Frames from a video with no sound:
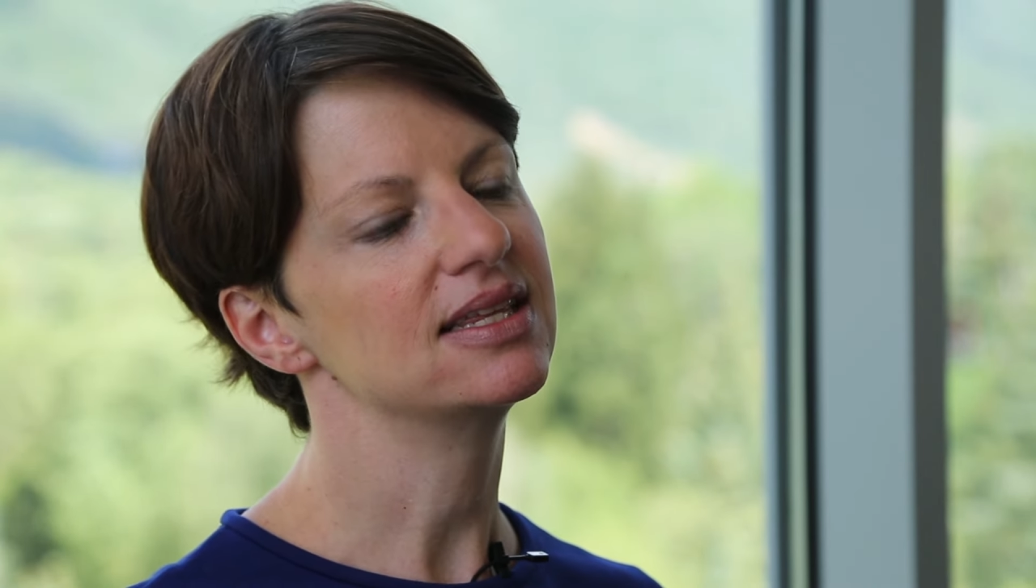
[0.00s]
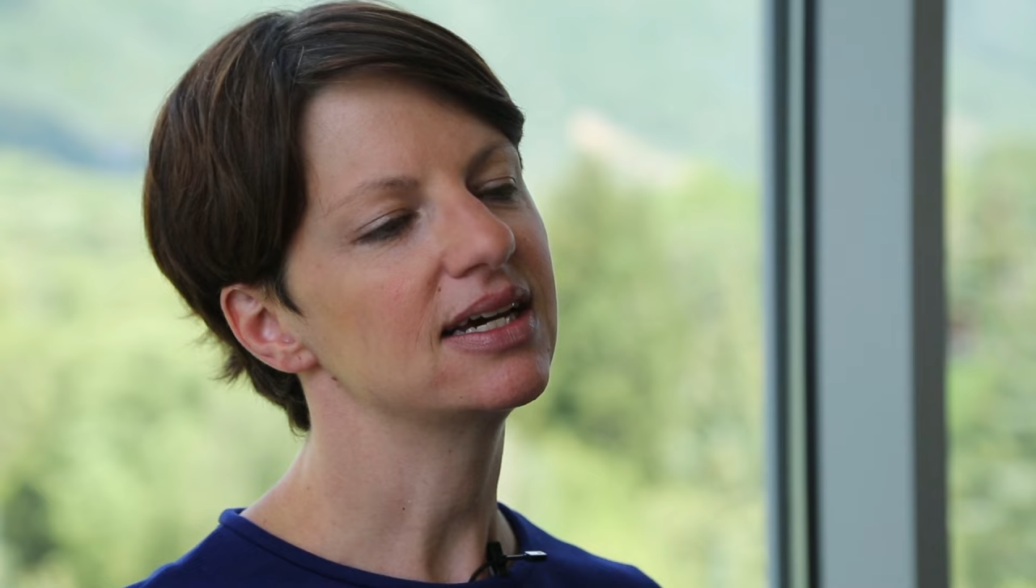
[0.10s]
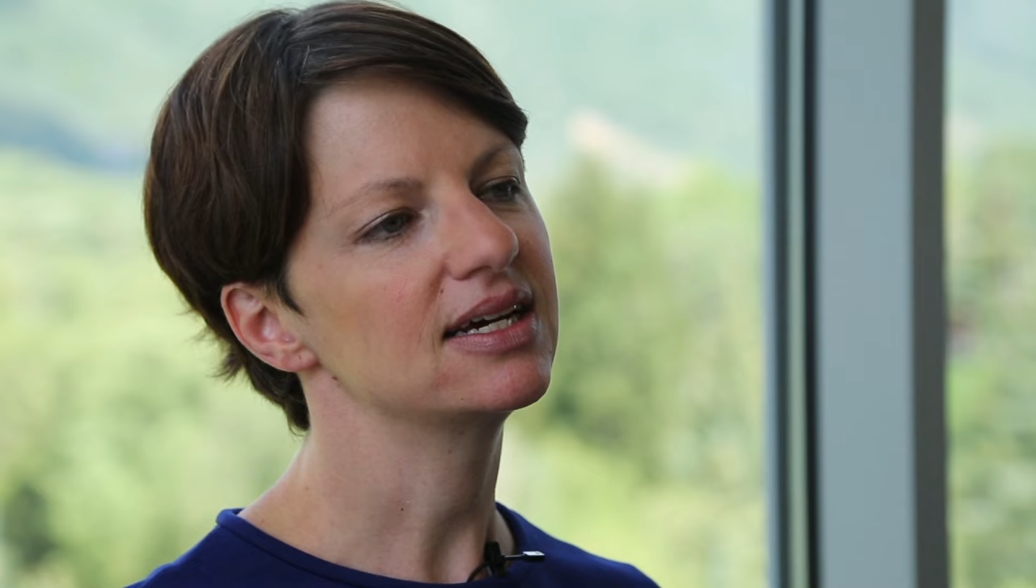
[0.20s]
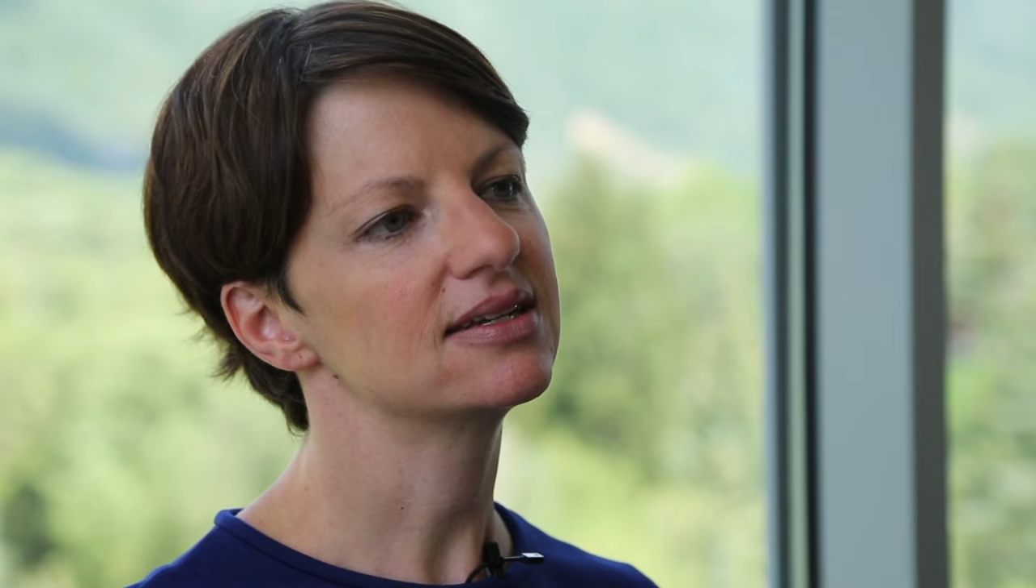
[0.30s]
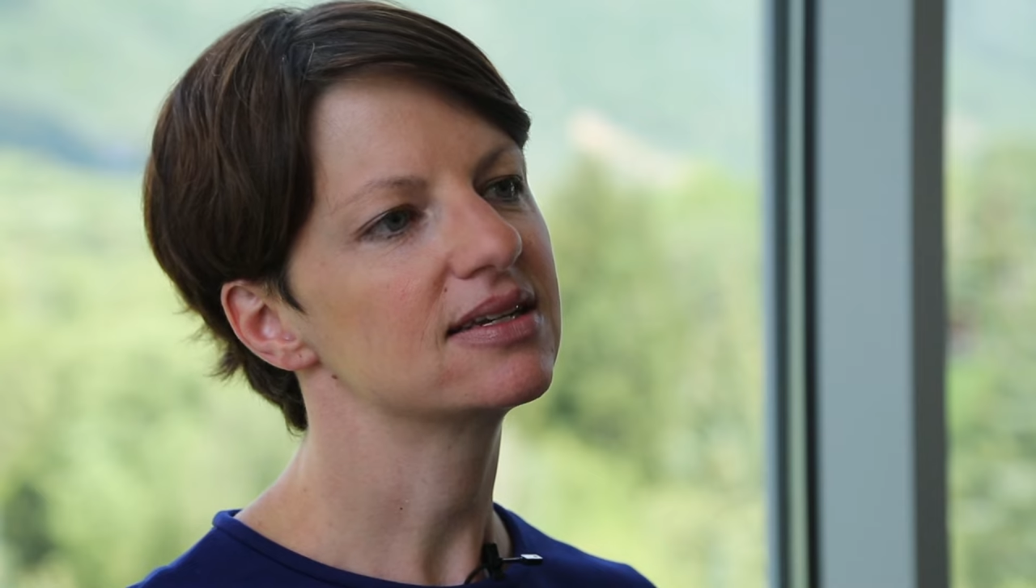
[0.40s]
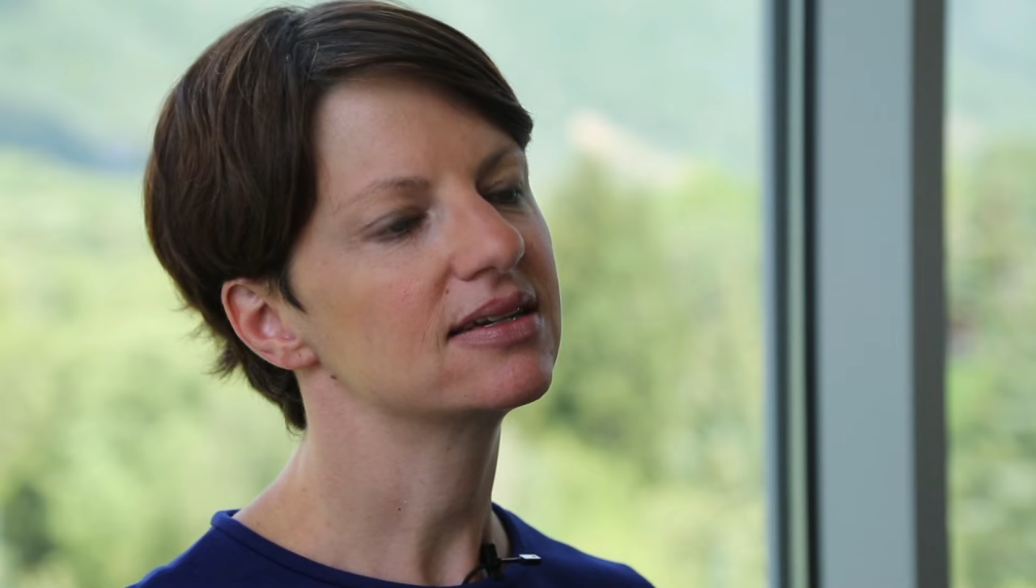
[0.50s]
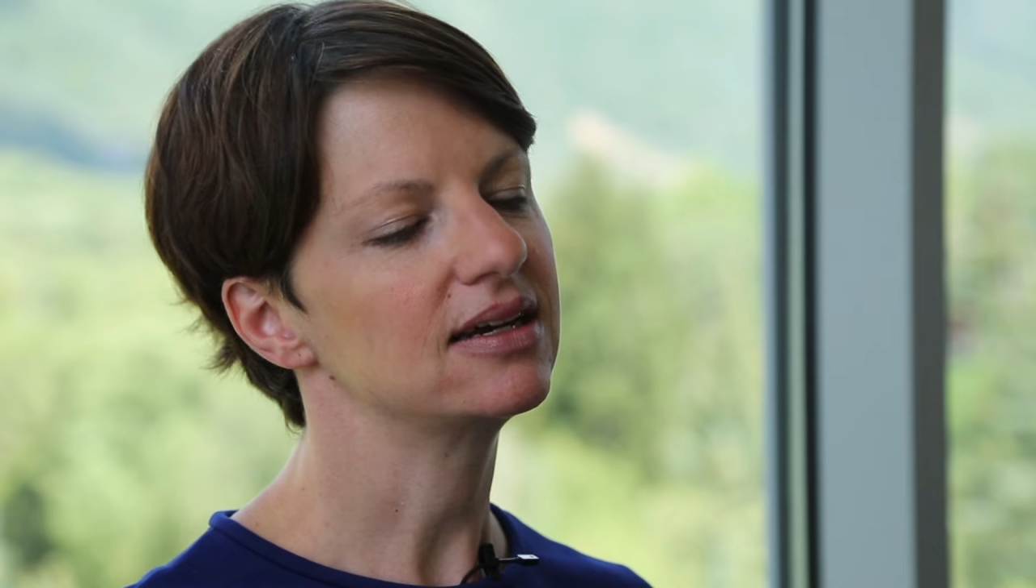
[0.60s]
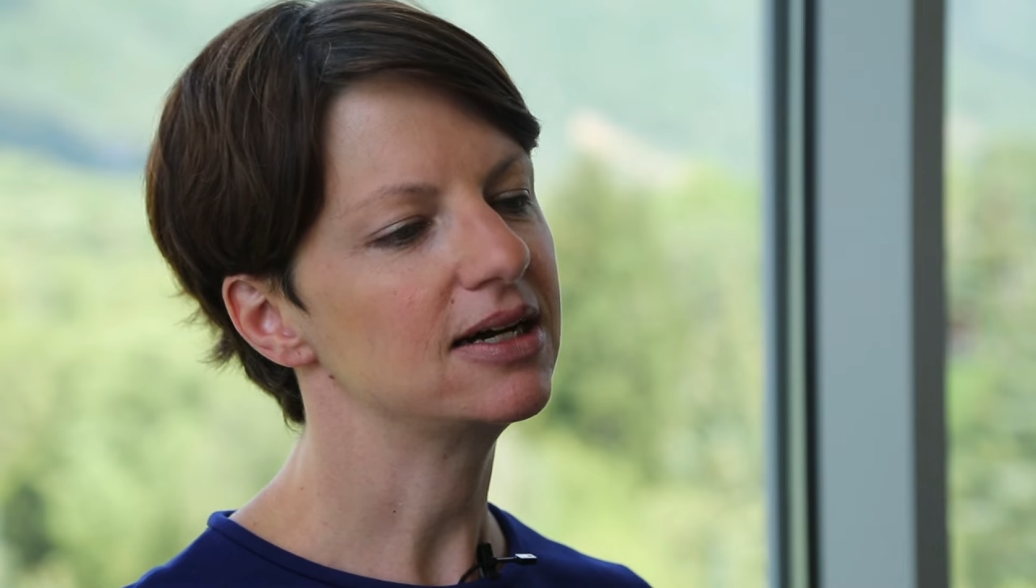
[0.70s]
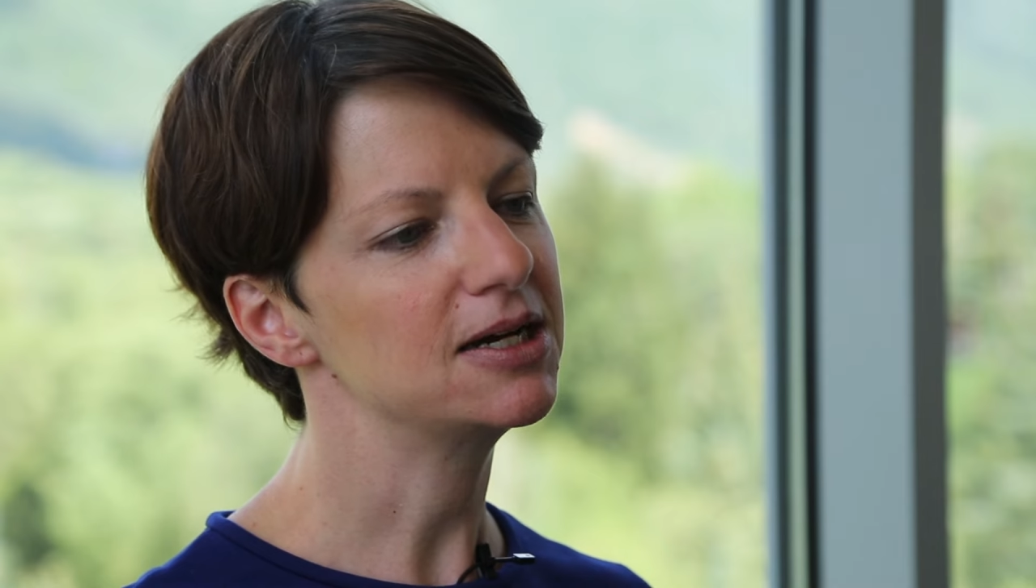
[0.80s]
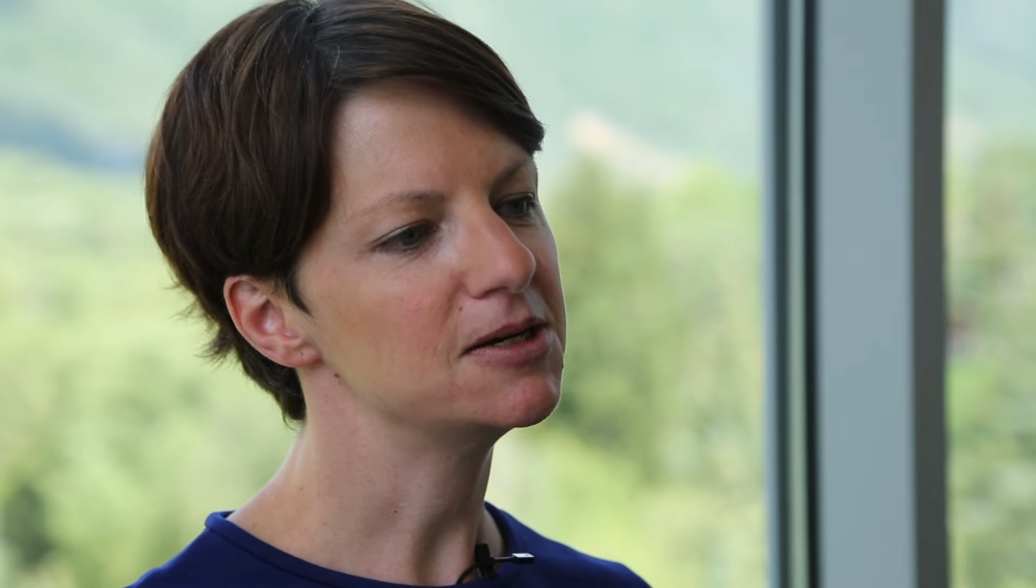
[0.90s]
that
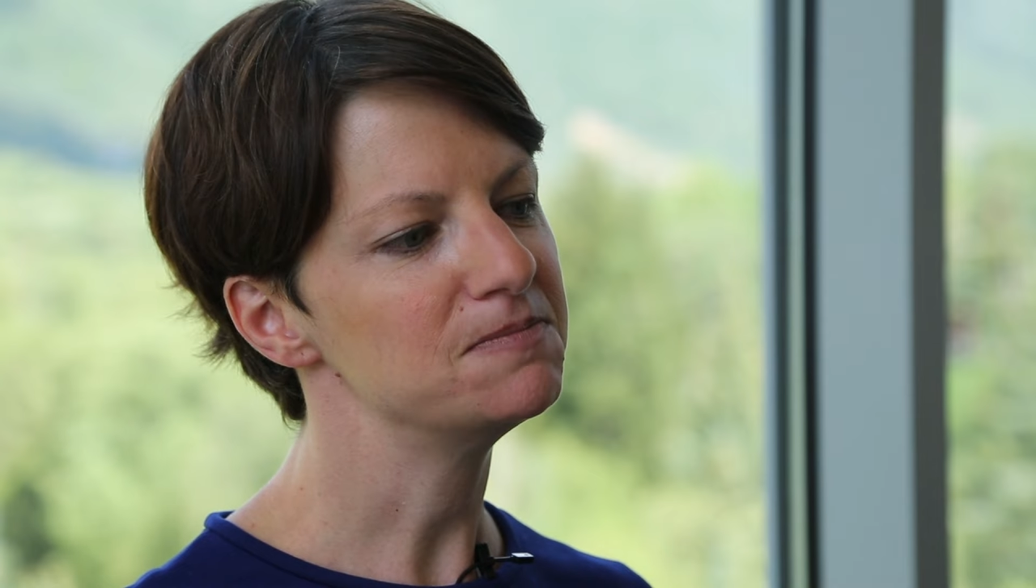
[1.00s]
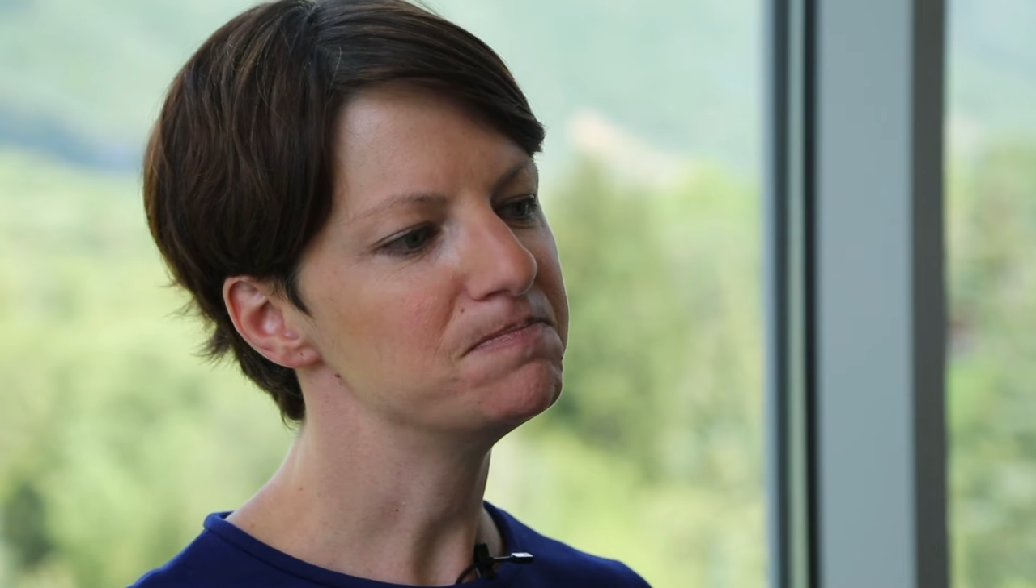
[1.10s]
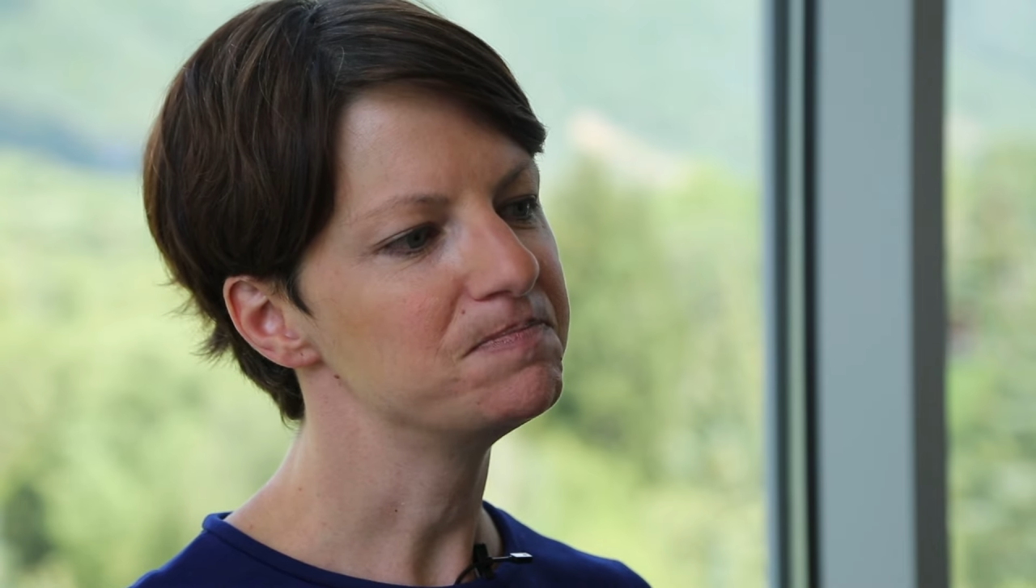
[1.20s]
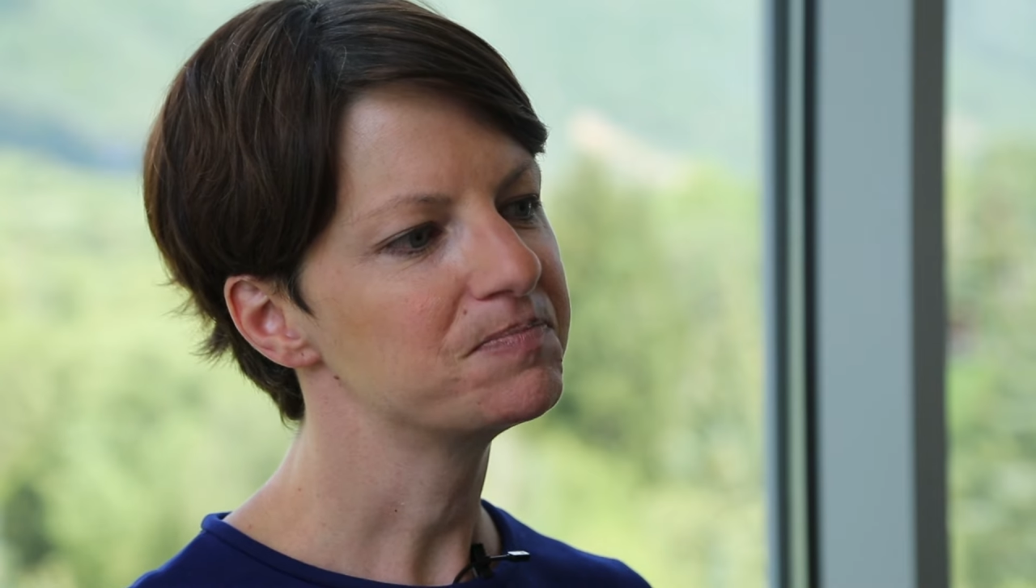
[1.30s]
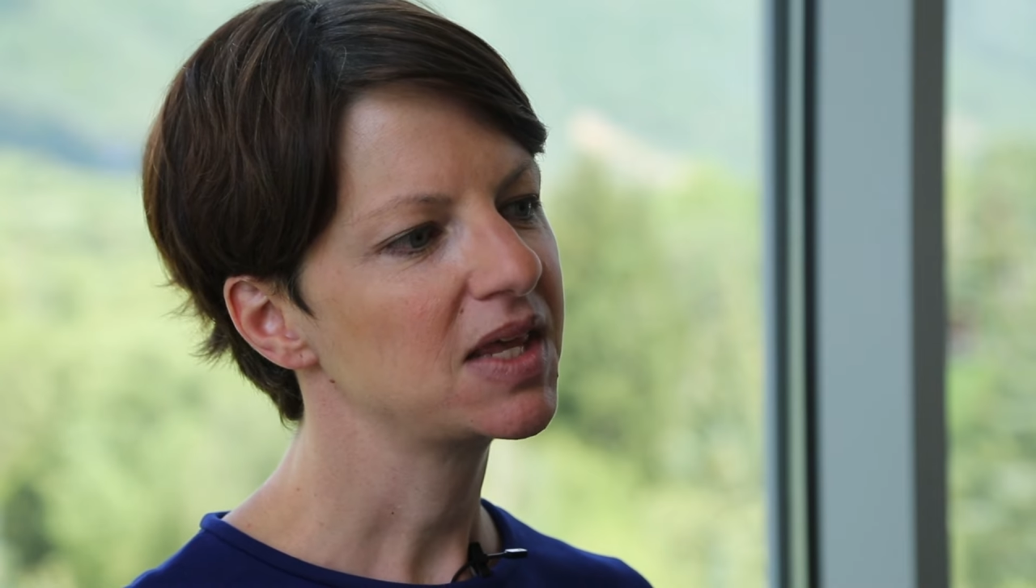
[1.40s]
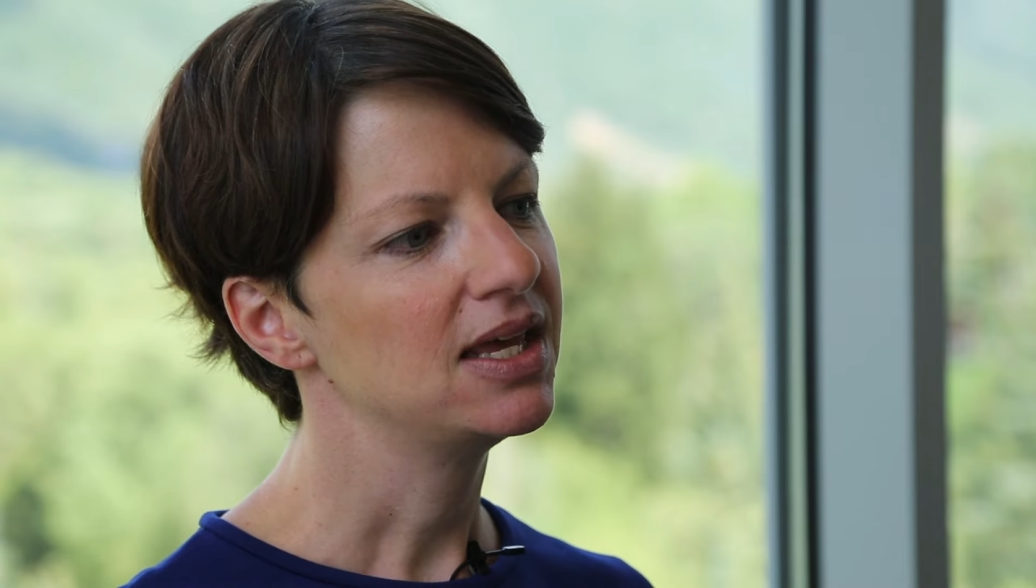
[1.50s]
um,